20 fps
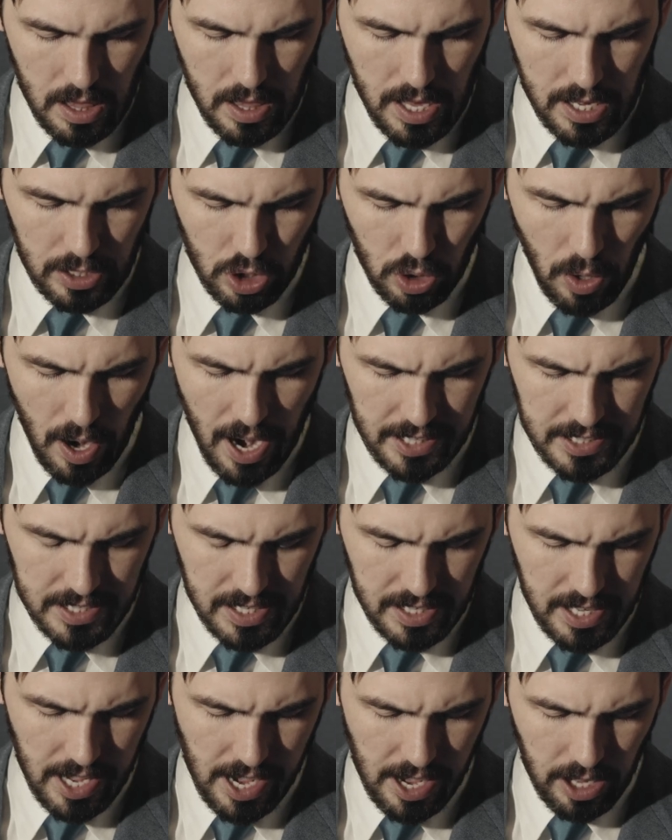They tried
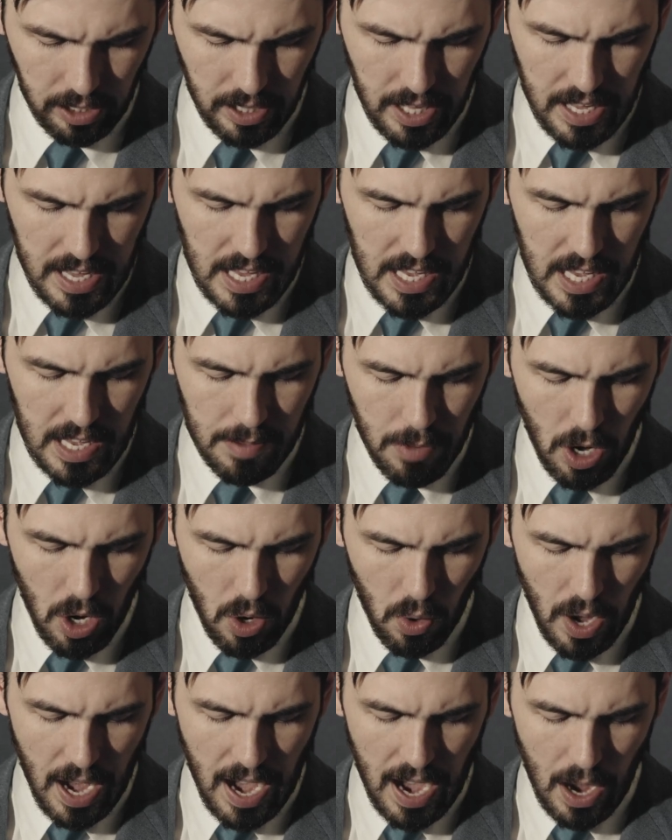to kill
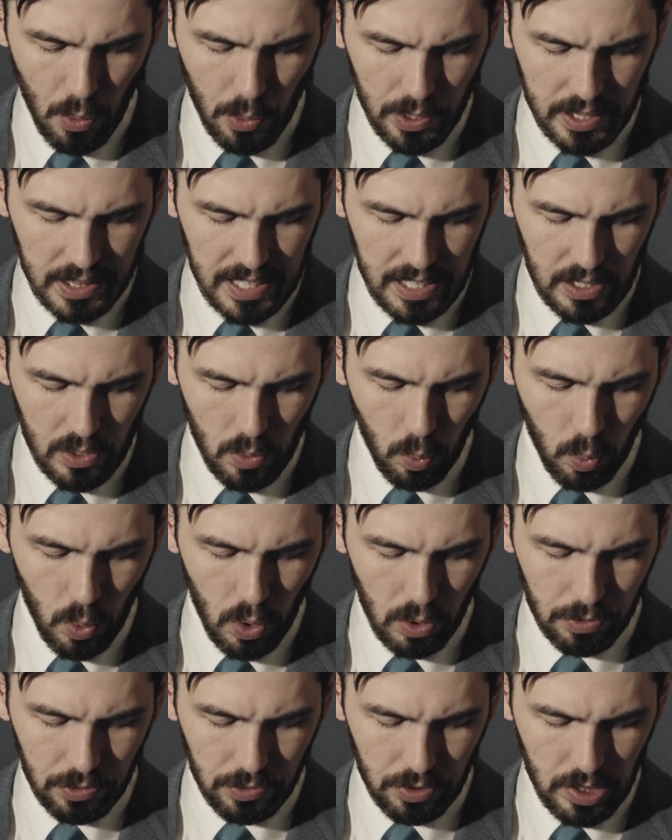Emo Howling
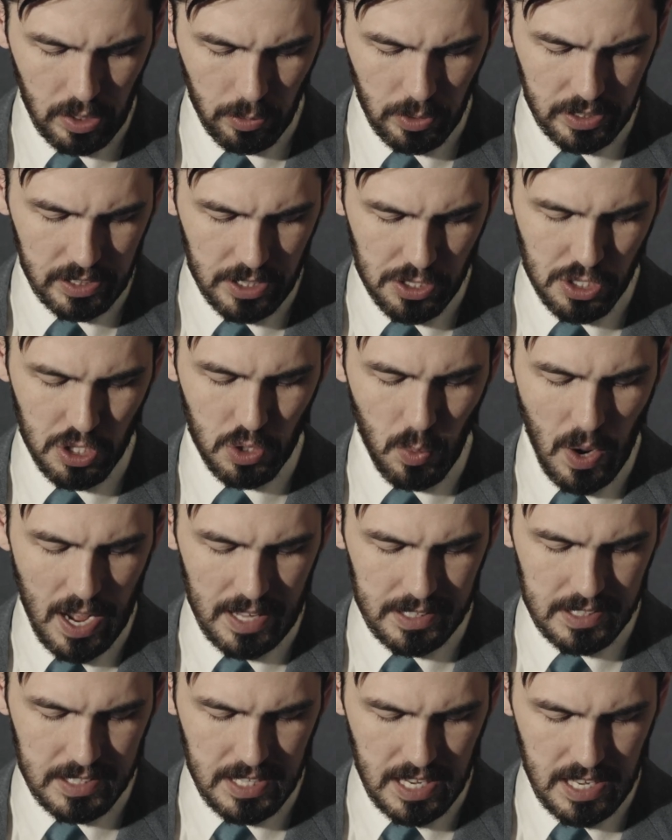Wolf with a
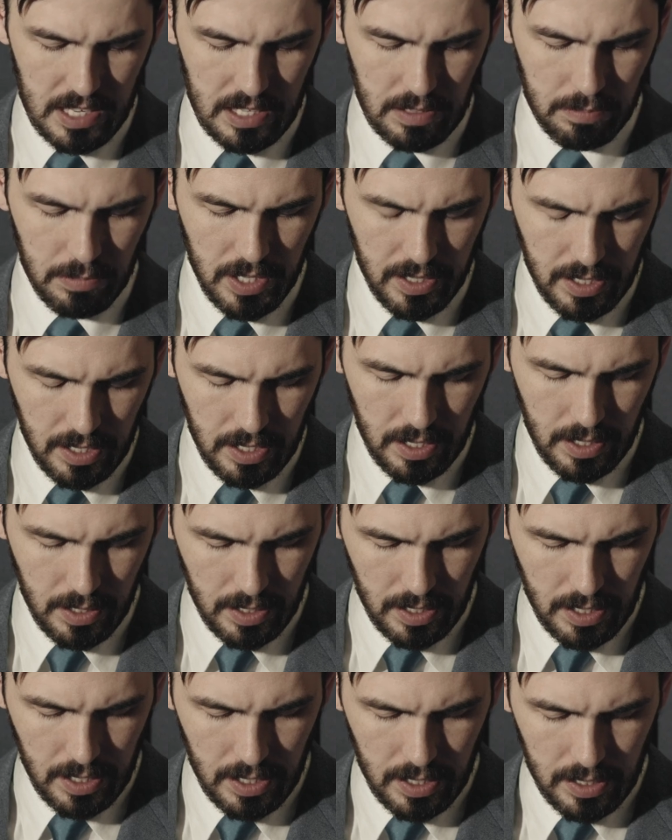SWAT team.
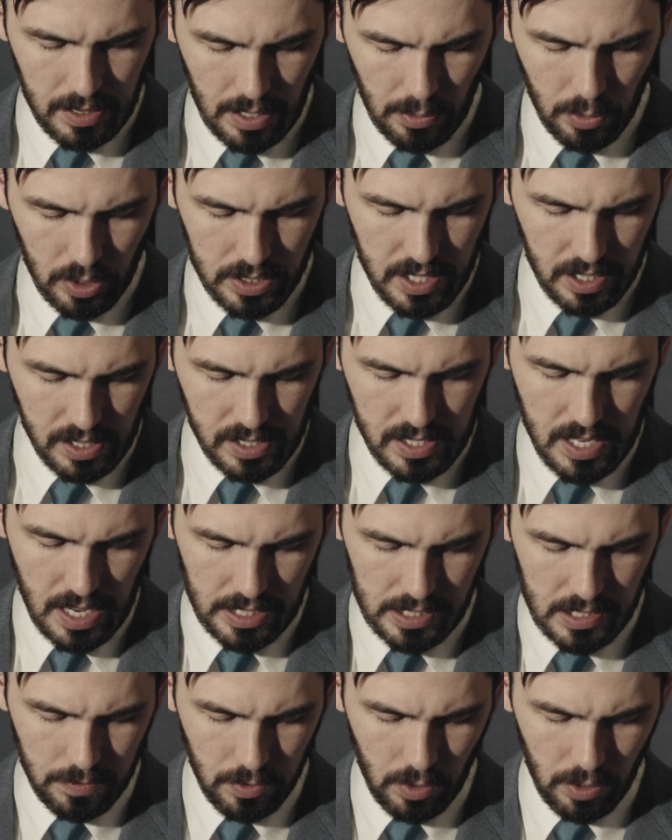They were
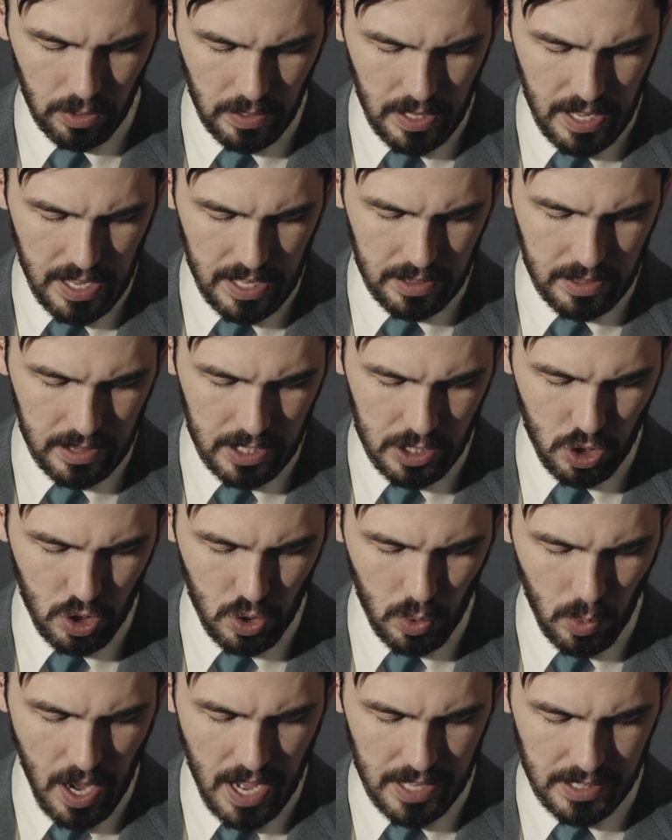successful in the
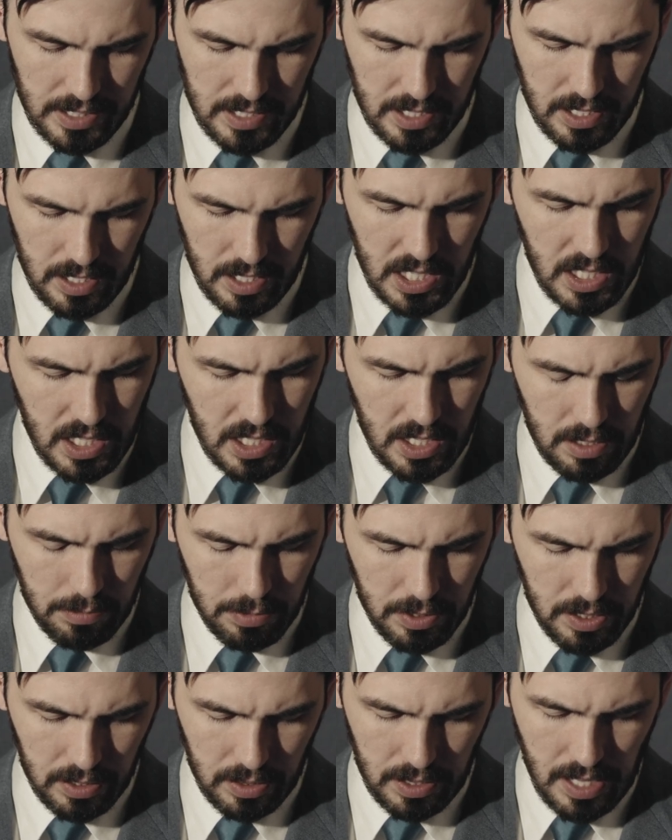SWAT,
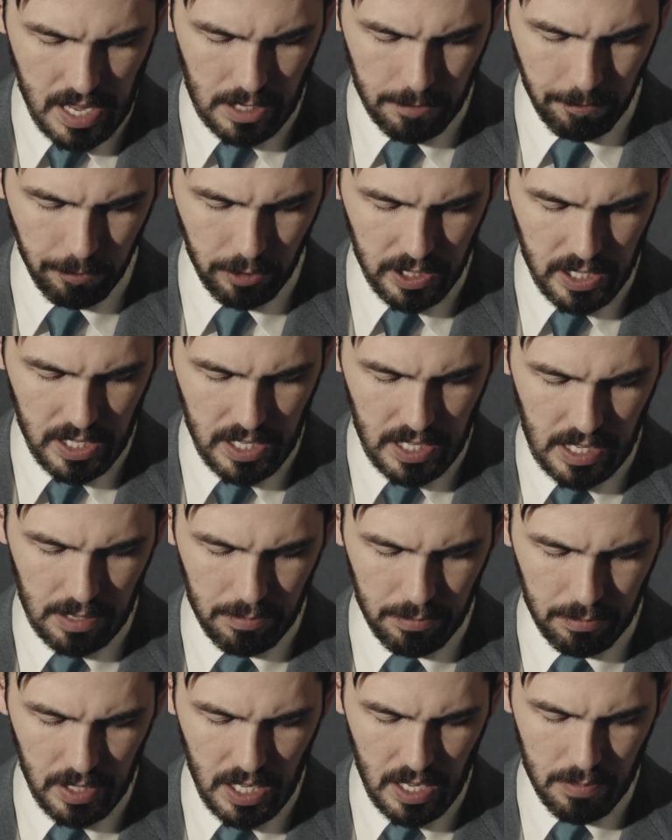but
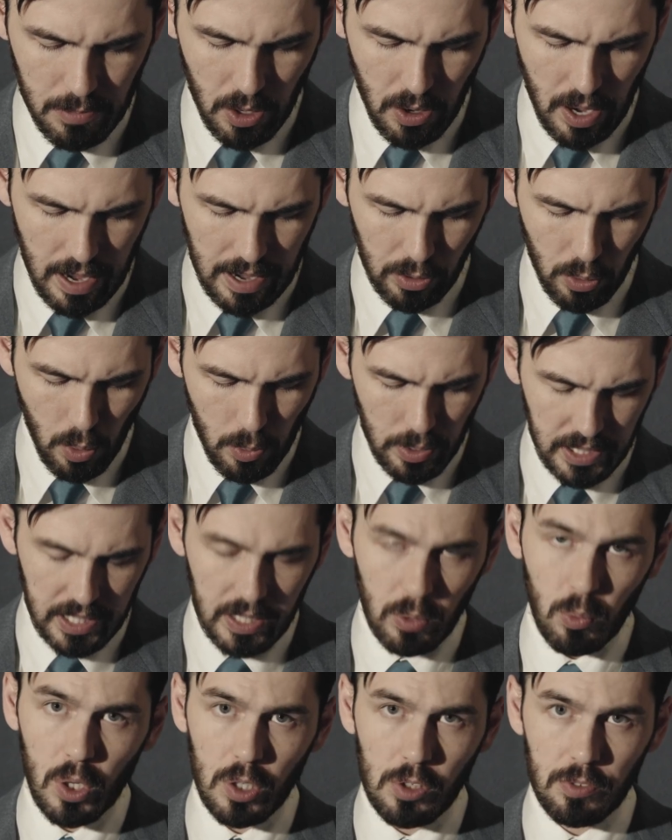thankfully Emo
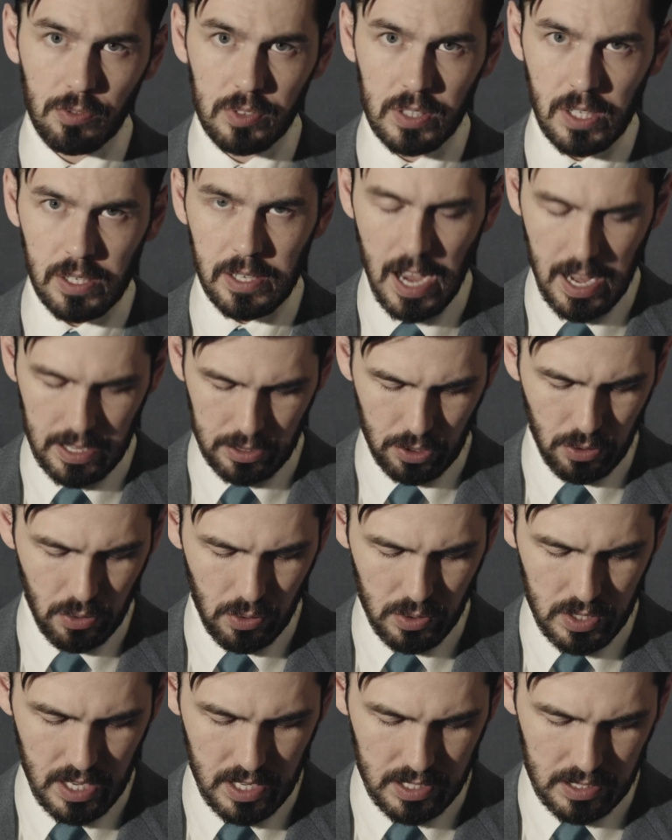Howling Wolf did not
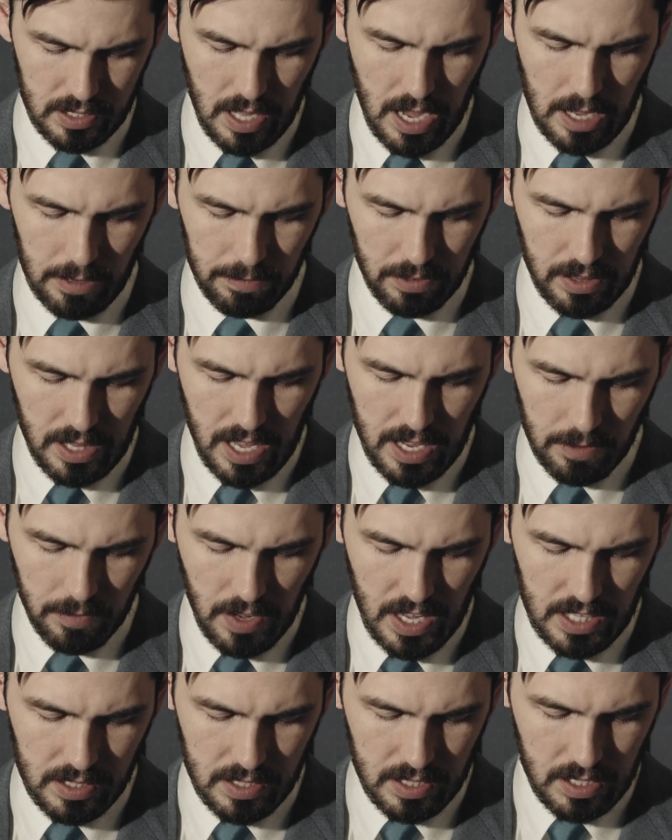lose his life in that
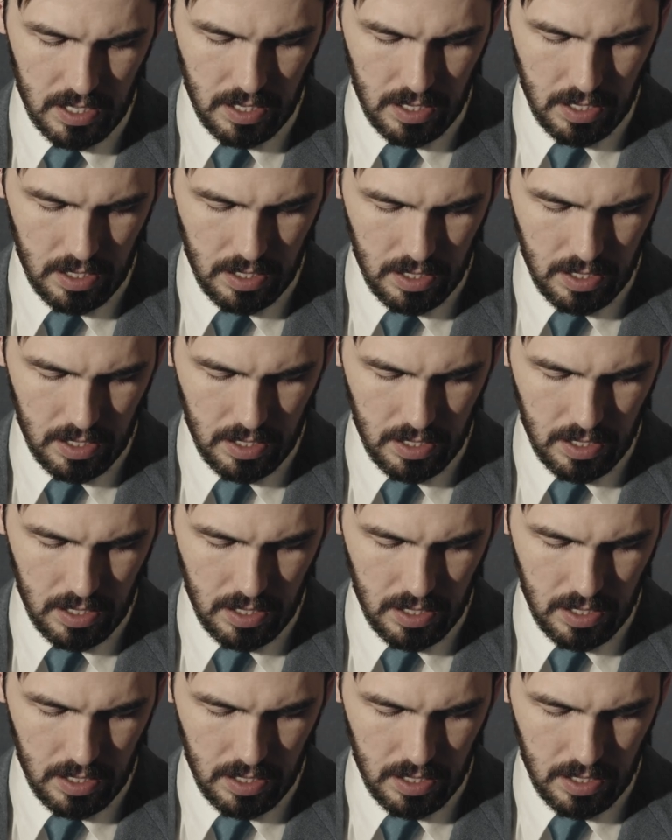event.